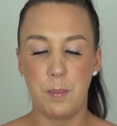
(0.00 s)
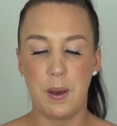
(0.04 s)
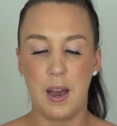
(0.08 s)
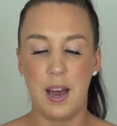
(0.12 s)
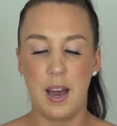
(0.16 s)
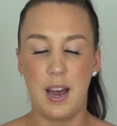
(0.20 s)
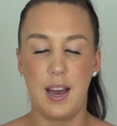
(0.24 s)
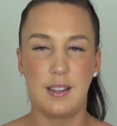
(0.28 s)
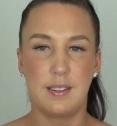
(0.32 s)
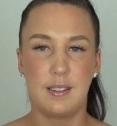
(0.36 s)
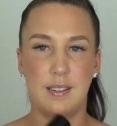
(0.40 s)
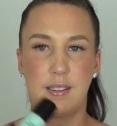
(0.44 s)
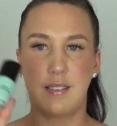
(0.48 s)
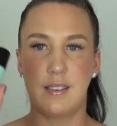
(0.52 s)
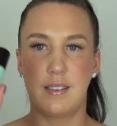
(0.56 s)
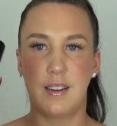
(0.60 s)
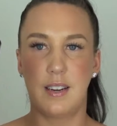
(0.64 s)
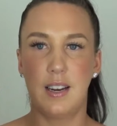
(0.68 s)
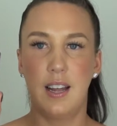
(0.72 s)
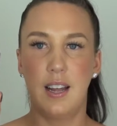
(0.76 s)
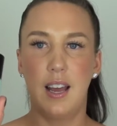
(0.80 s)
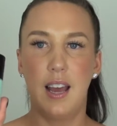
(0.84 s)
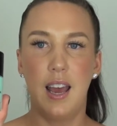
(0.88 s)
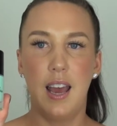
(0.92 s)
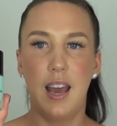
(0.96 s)
past
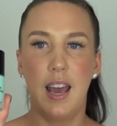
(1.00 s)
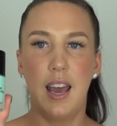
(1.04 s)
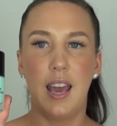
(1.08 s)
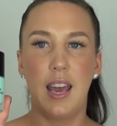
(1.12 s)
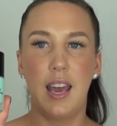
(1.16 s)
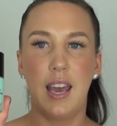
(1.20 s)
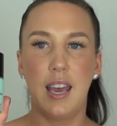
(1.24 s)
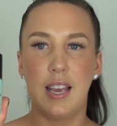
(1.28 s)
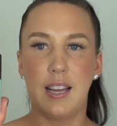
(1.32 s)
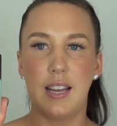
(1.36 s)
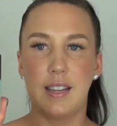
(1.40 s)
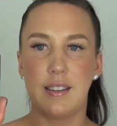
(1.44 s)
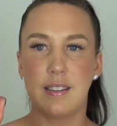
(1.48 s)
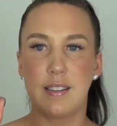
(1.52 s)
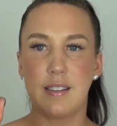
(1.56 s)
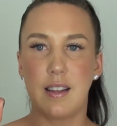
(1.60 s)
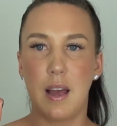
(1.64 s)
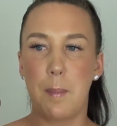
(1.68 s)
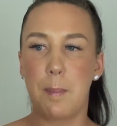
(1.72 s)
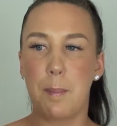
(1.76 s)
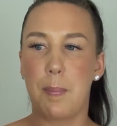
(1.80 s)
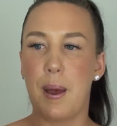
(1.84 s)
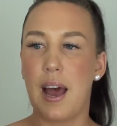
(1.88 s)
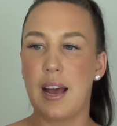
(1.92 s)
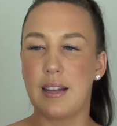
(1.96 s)
it. It's
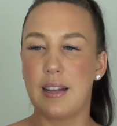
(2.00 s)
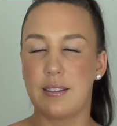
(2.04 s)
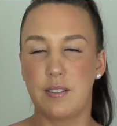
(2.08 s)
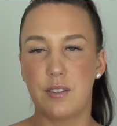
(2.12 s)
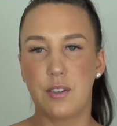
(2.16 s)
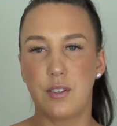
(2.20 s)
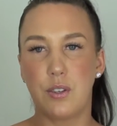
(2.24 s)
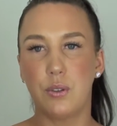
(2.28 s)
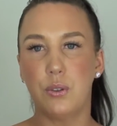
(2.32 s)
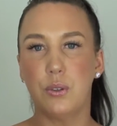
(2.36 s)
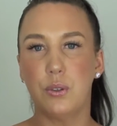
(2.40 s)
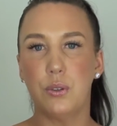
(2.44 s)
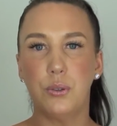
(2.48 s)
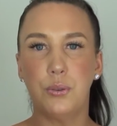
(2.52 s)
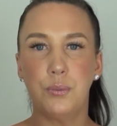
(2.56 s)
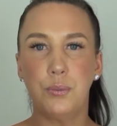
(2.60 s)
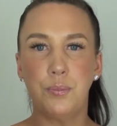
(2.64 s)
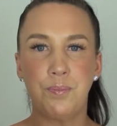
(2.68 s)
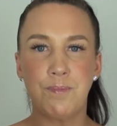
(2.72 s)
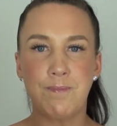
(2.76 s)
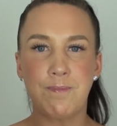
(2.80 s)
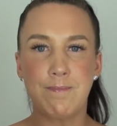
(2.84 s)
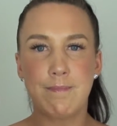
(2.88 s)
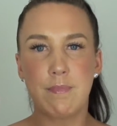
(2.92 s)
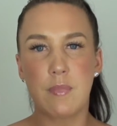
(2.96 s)
a pastel,